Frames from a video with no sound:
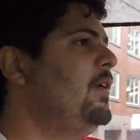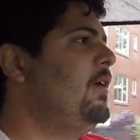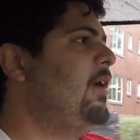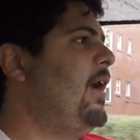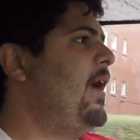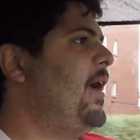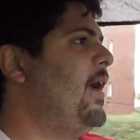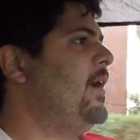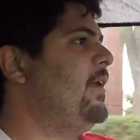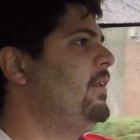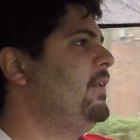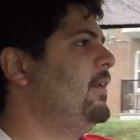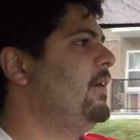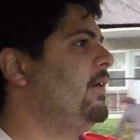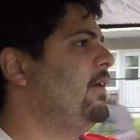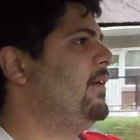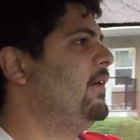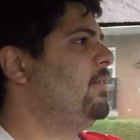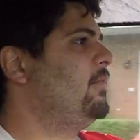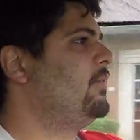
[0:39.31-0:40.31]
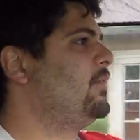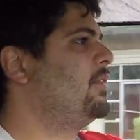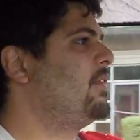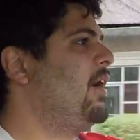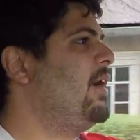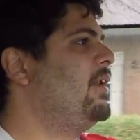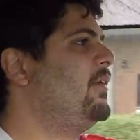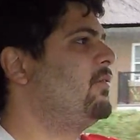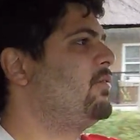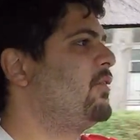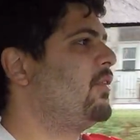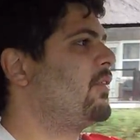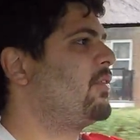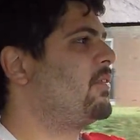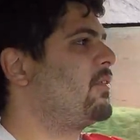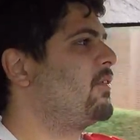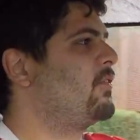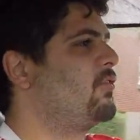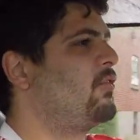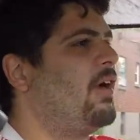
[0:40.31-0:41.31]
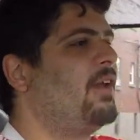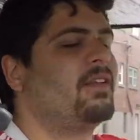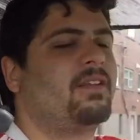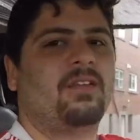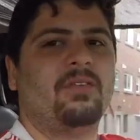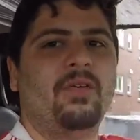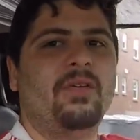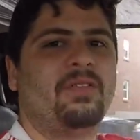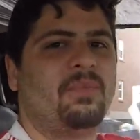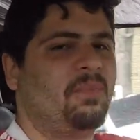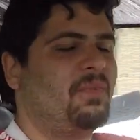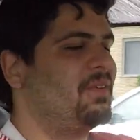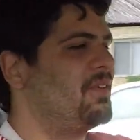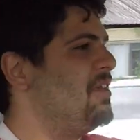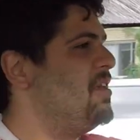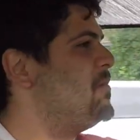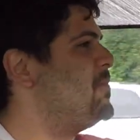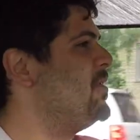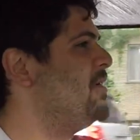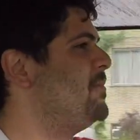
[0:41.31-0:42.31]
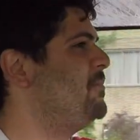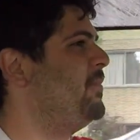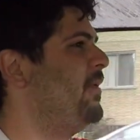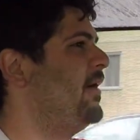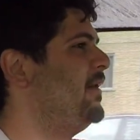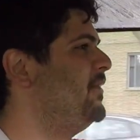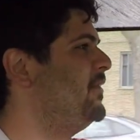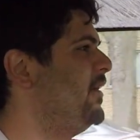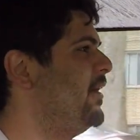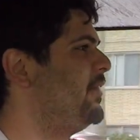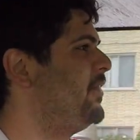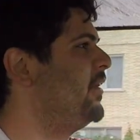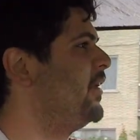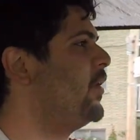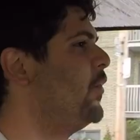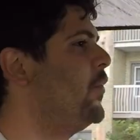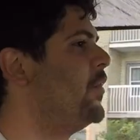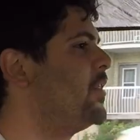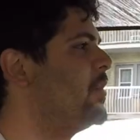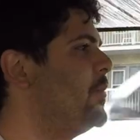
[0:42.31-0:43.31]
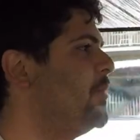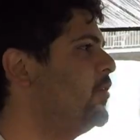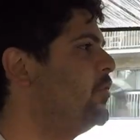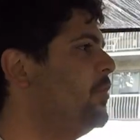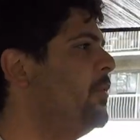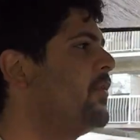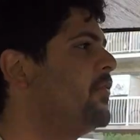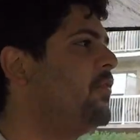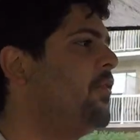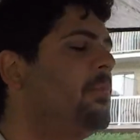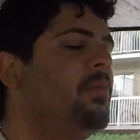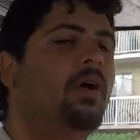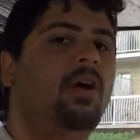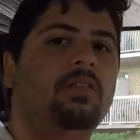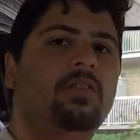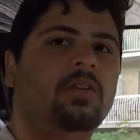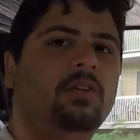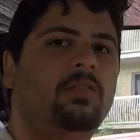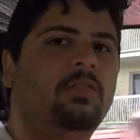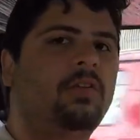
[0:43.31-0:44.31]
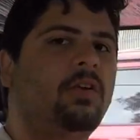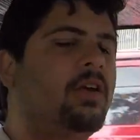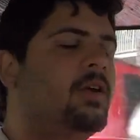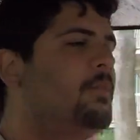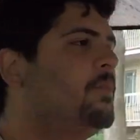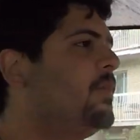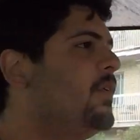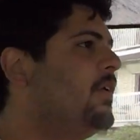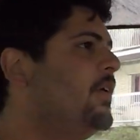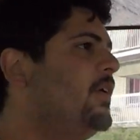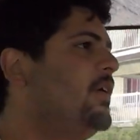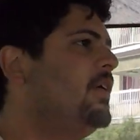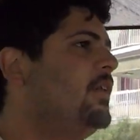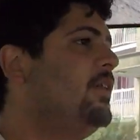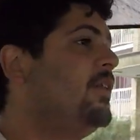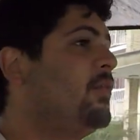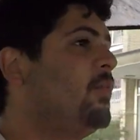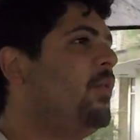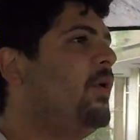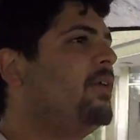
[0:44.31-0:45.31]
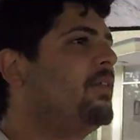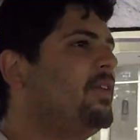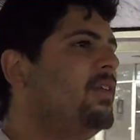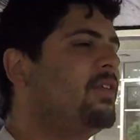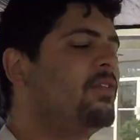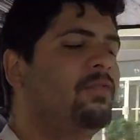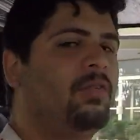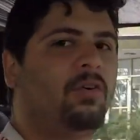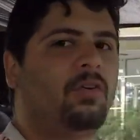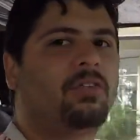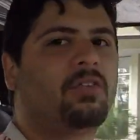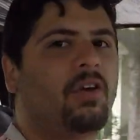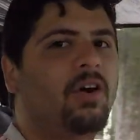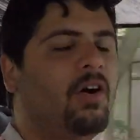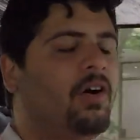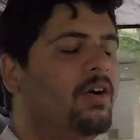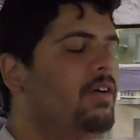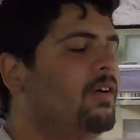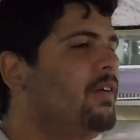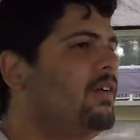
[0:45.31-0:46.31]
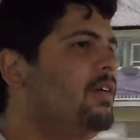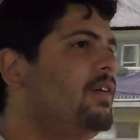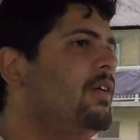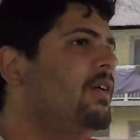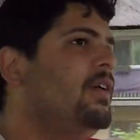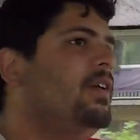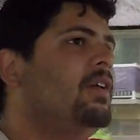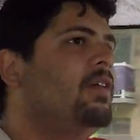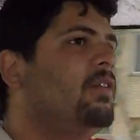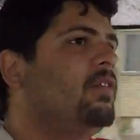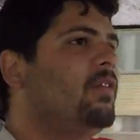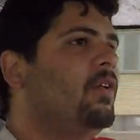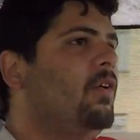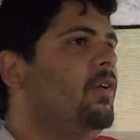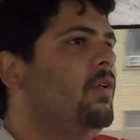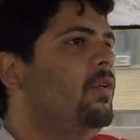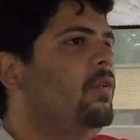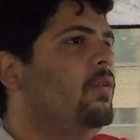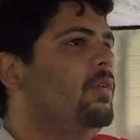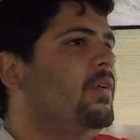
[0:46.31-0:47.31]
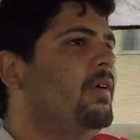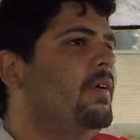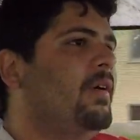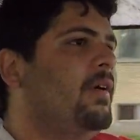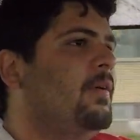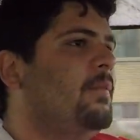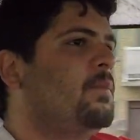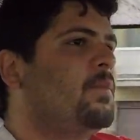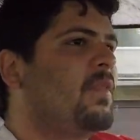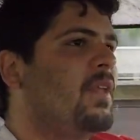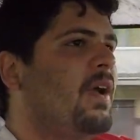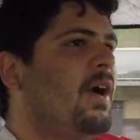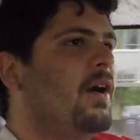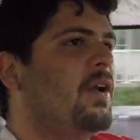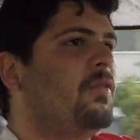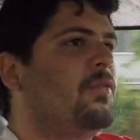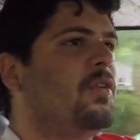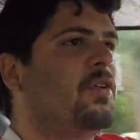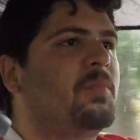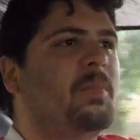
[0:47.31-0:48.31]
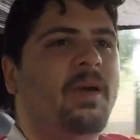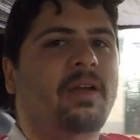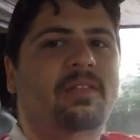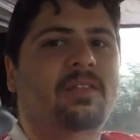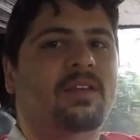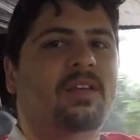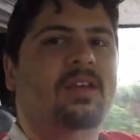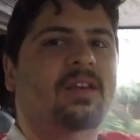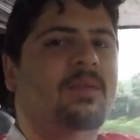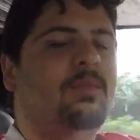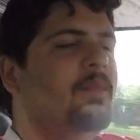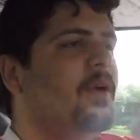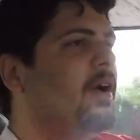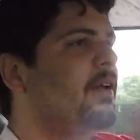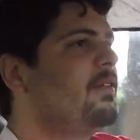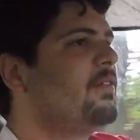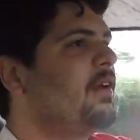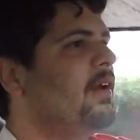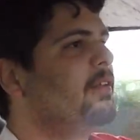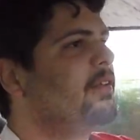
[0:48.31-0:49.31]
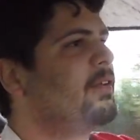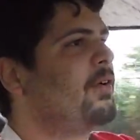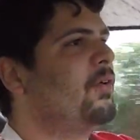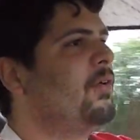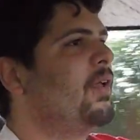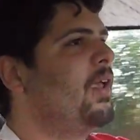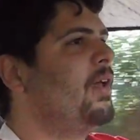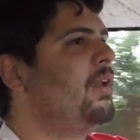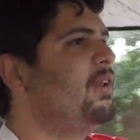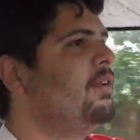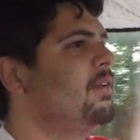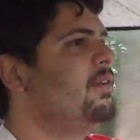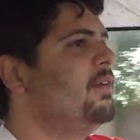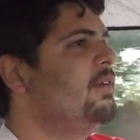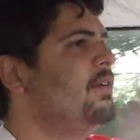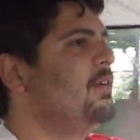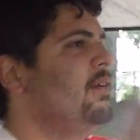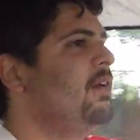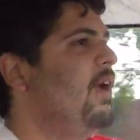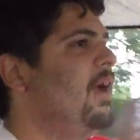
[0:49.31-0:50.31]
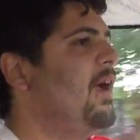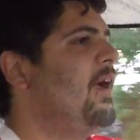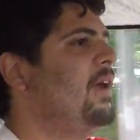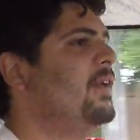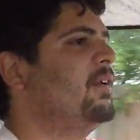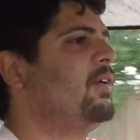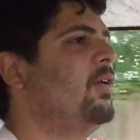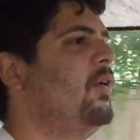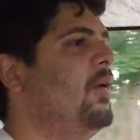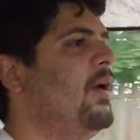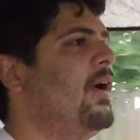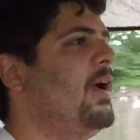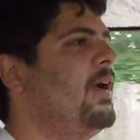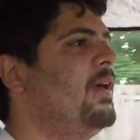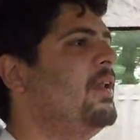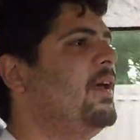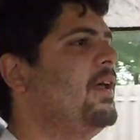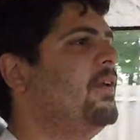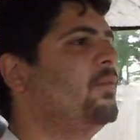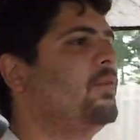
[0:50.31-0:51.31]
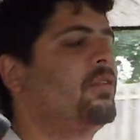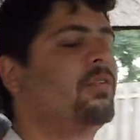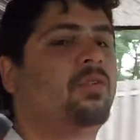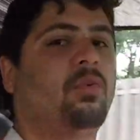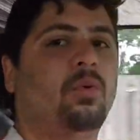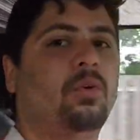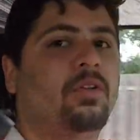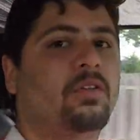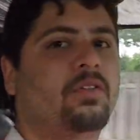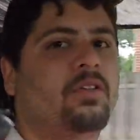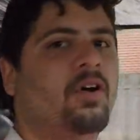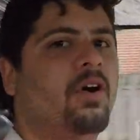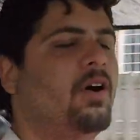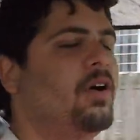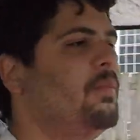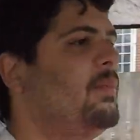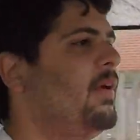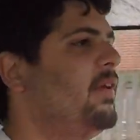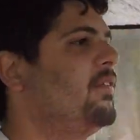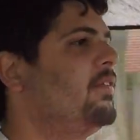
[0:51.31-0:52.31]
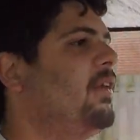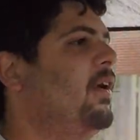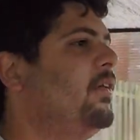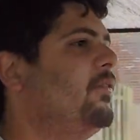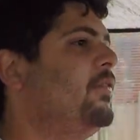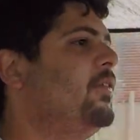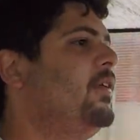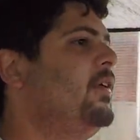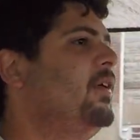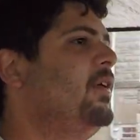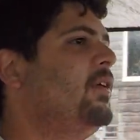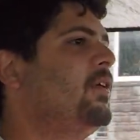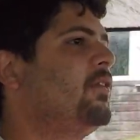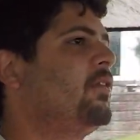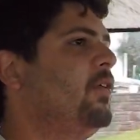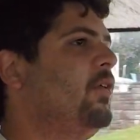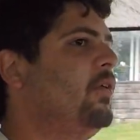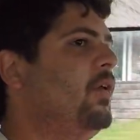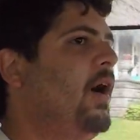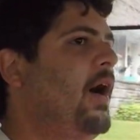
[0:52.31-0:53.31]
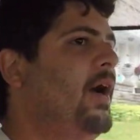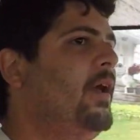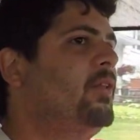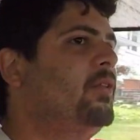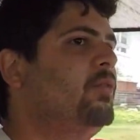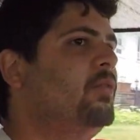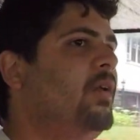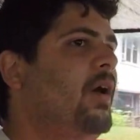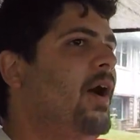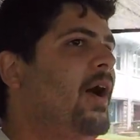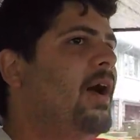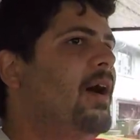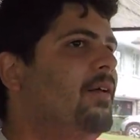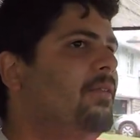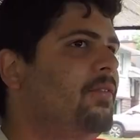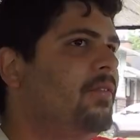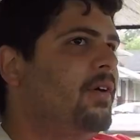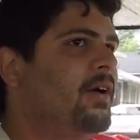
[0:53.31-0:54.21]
and kind of just tried to convince him to keep it, but I think it was a bit too much of a project for him. This was his first car, so out of respect to him, I decided to go get it and go ahead and restore this car myself. So I do have